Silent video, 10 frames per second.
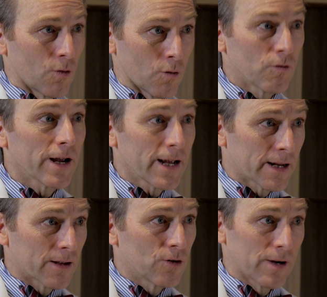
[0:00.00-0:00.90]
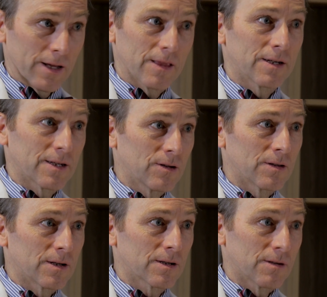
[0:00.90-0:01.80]
over 80 who get this
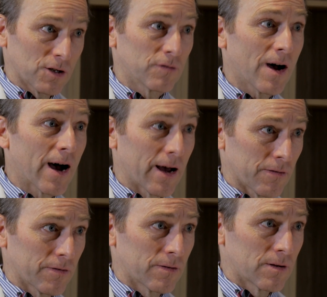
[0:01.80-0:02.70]
illness survive.